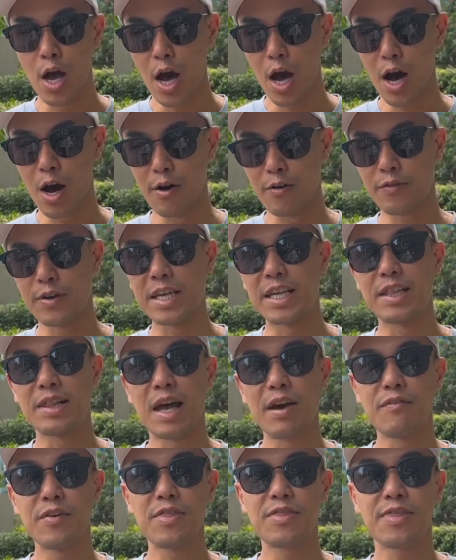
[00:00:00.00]
of
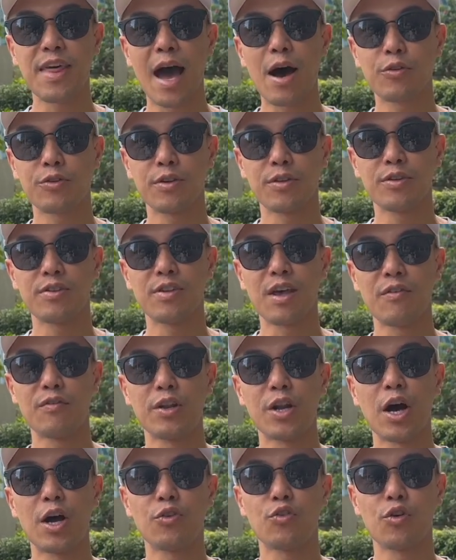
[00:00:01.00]

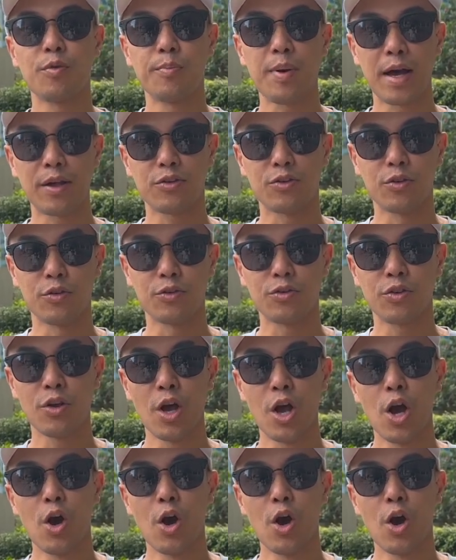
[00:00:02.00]
11,700 pesos,